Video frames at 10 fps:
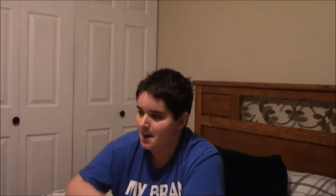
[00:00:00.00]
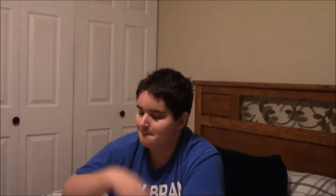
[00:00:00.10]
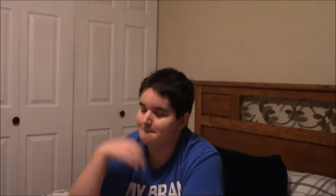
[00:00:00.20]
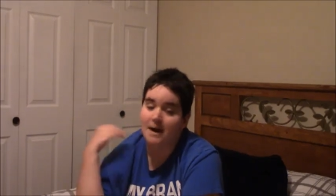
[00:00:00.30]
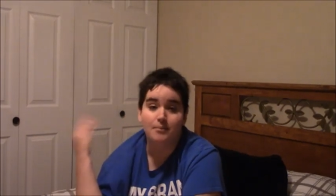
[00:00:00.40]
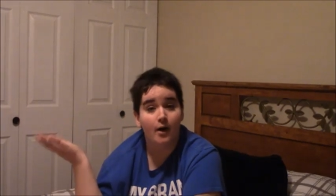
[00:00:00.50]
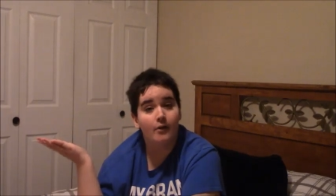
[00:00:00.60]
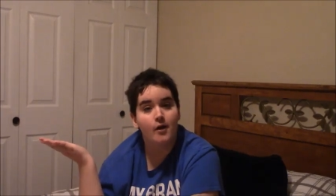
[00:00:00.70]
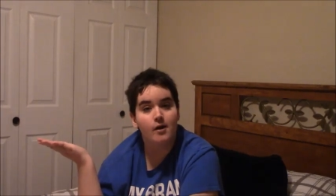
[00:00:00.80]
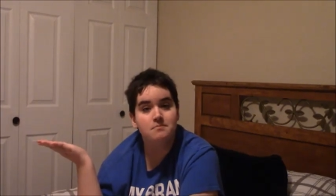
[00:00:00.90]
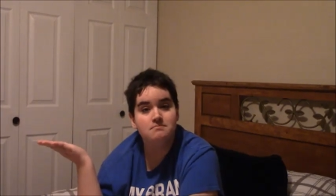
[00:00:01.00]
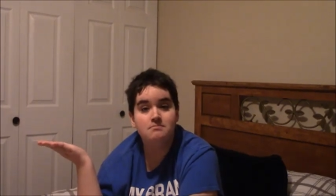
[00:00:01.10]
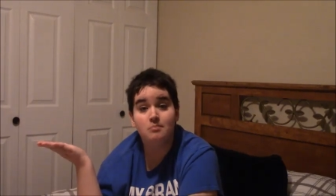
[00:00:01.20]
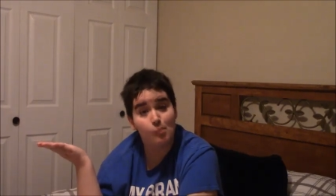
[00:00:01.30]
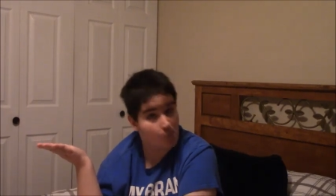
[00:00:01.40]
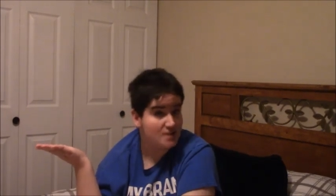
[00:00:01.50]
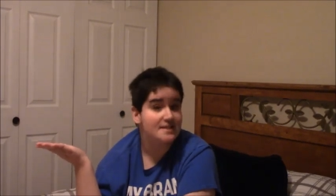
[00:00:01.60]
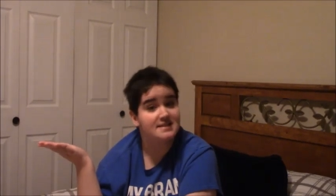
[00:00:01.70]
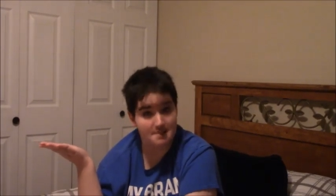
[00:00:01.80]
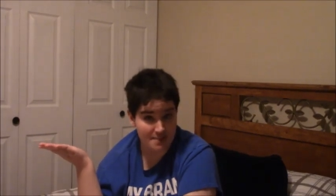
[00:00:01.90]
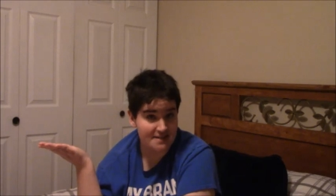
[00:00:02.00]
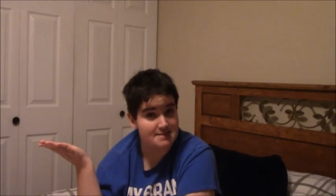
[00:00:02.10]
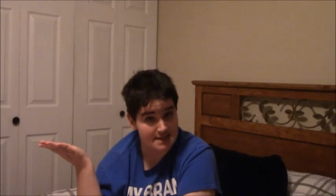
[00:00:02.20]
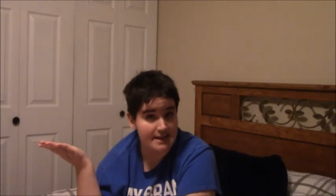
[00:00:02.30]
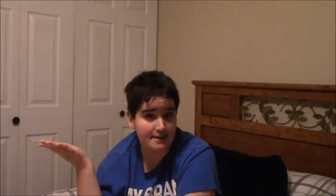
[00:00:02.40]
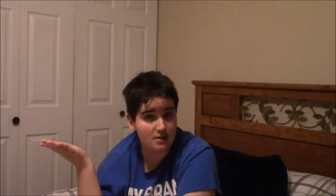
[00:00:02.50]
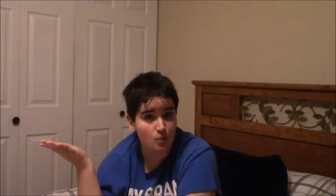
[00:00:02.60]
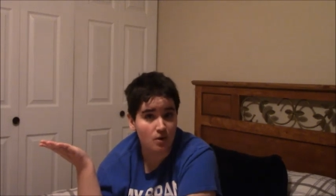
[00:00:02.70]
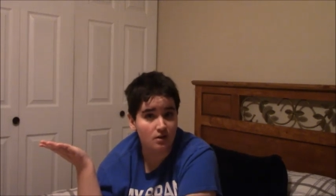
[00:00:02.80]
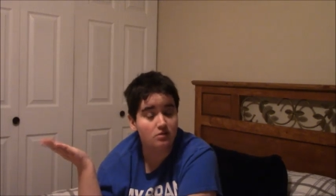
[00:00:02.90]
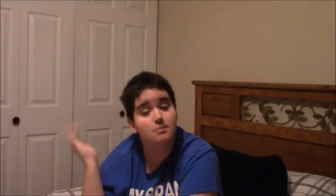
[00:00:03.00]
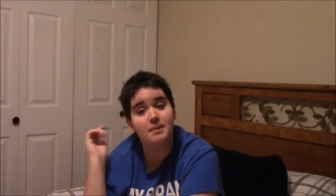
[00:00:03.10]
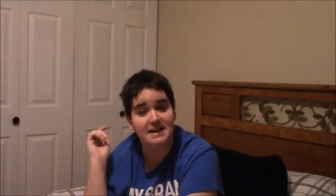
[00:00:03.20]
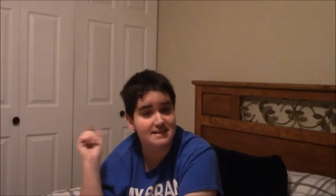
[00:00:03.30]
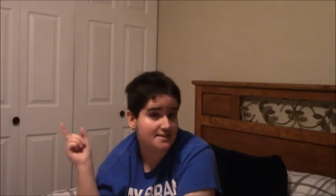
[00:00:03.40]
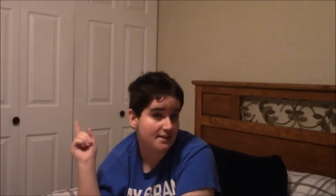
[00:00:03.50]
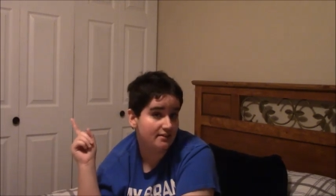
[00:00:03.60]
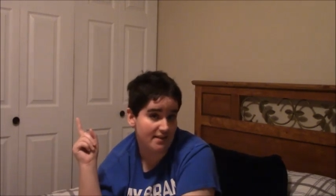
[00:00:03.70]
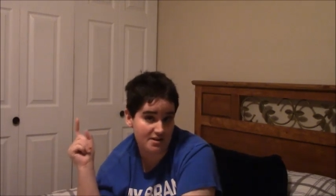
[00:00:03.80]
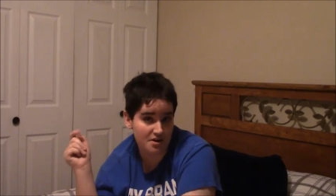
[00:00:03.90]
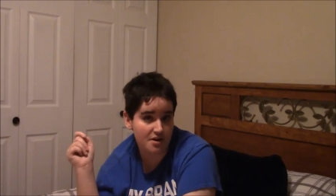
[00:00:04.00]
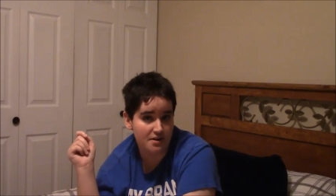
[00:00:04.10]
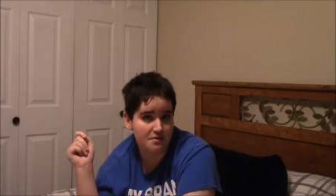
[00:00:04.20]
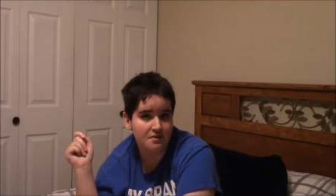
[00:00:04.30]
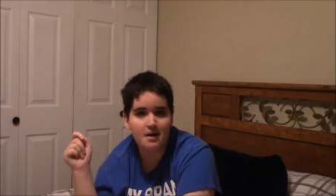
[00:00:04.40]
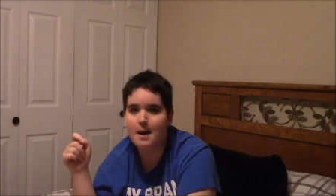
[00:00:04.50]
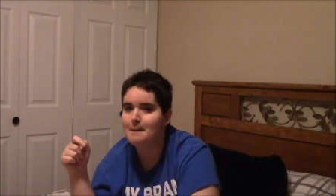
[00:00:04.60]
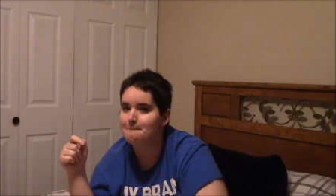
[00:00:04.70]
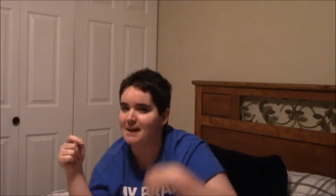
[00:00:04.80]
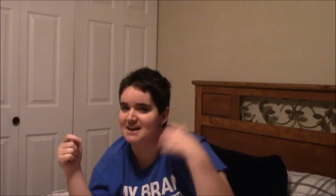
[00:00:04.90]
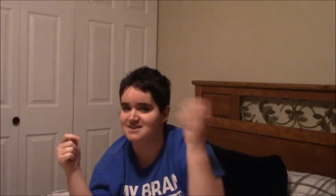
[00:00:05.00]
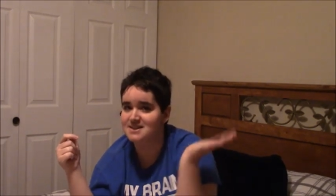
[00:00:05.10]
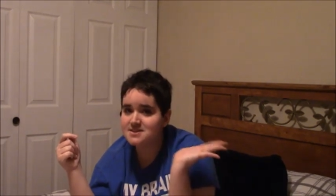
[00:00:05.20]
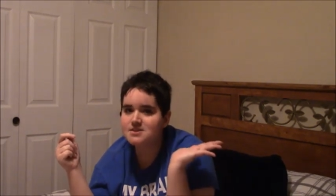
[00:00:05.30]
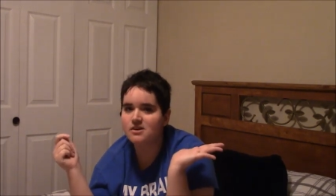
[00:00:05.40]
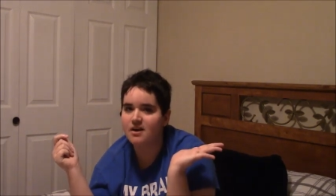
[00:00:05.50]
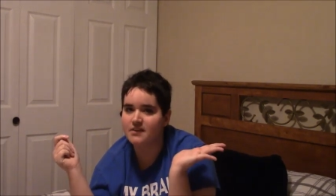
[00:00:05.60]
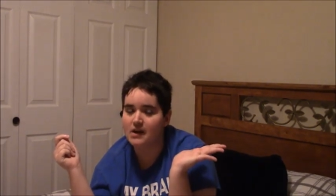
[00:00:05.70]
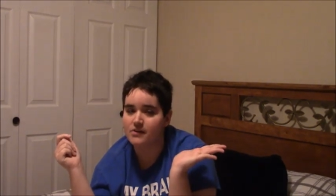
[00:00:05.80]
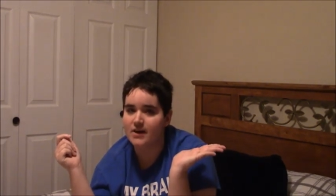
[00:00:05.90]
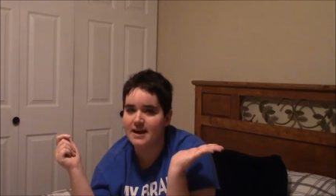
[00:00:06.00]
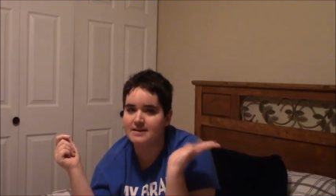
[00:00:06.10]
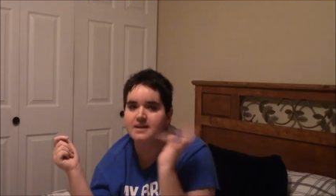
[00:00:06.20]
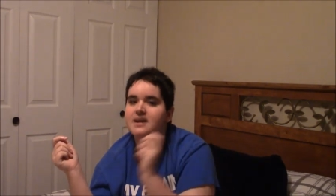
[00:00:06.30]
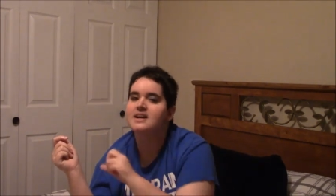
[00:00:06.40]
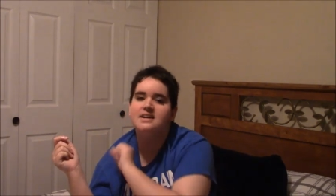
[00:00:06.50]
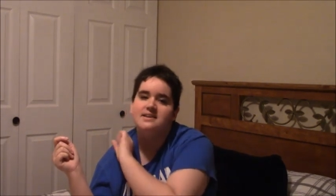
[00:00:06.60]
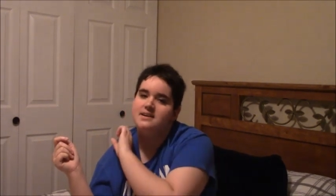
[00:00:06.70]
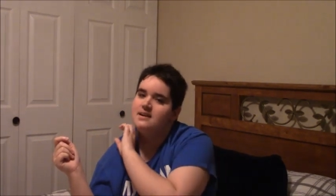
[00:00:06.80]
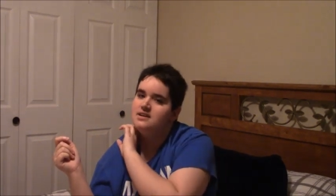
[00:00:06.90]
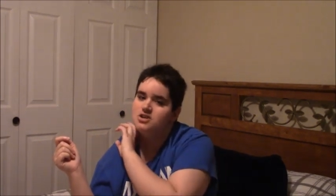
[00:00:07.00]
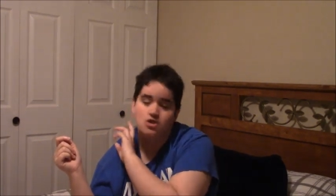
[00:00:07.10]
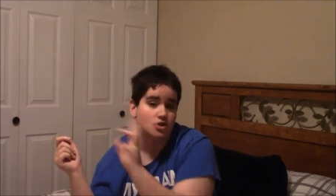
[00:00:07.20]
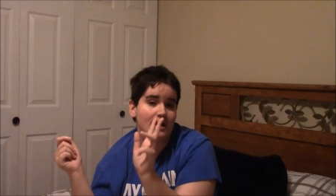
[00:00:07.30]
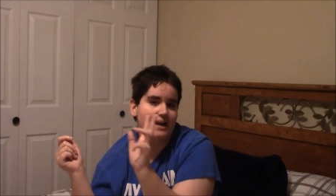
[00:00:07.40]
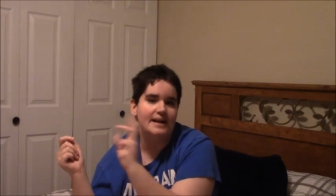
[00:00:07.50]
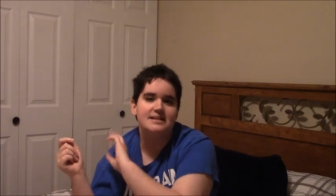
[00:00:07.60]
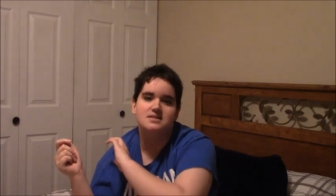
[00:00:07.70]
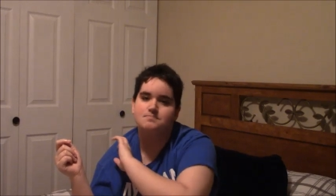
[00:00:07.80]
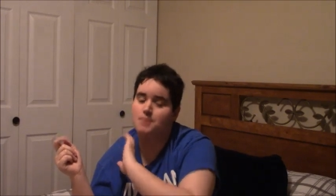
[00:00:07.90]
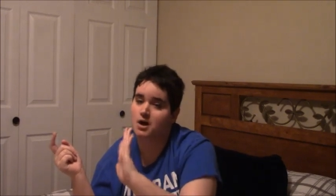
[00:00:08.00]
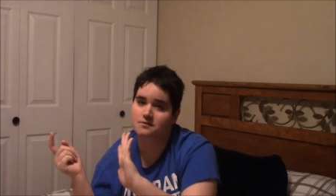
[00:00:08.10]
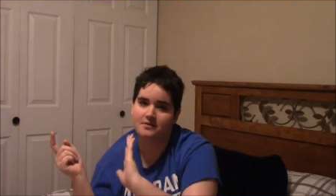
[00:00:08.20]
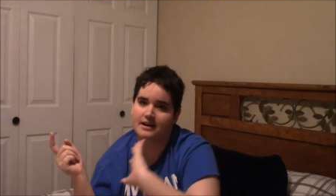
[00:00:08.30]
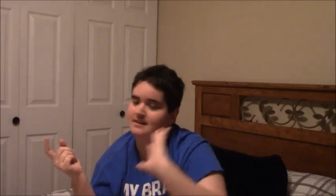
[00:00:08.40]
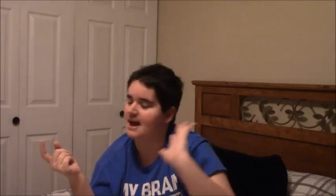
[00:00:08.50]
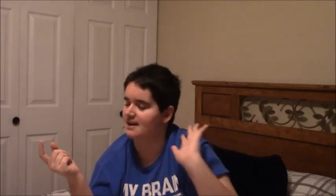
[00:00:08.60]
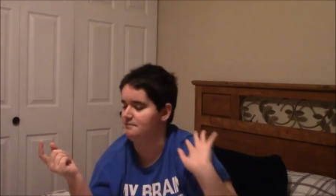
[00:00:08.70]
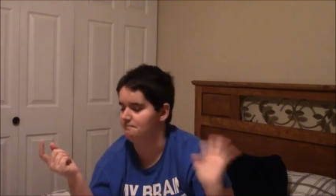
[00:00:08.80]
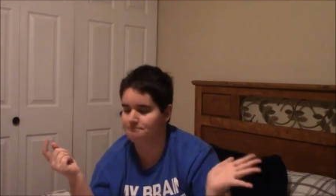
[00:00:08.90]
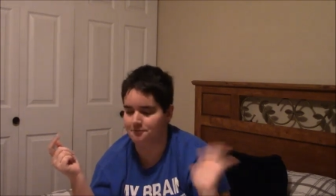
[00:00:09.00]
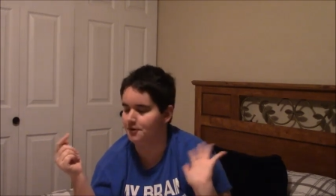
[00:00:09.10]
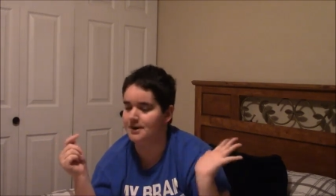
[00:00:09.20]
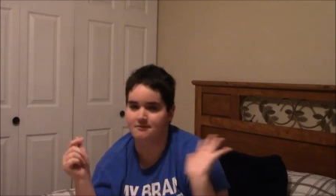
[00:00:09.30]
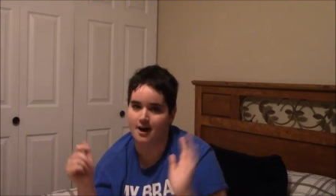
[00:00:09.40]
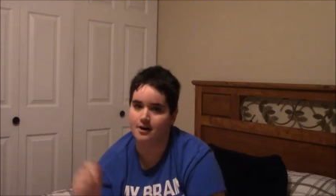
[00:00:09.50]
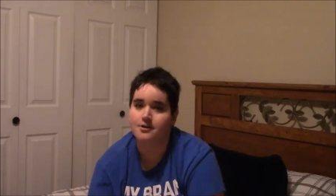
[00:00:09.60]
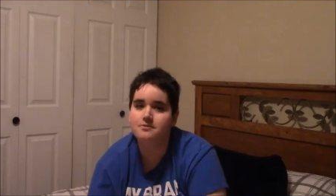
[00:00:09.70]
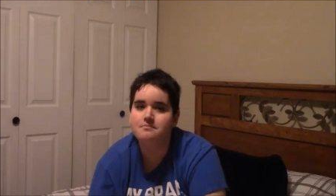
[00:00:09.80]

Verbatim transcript: My brother wasn't the best kid in the world, but he still did good. My sister, on the other hand, straight A's, perfect, had great record.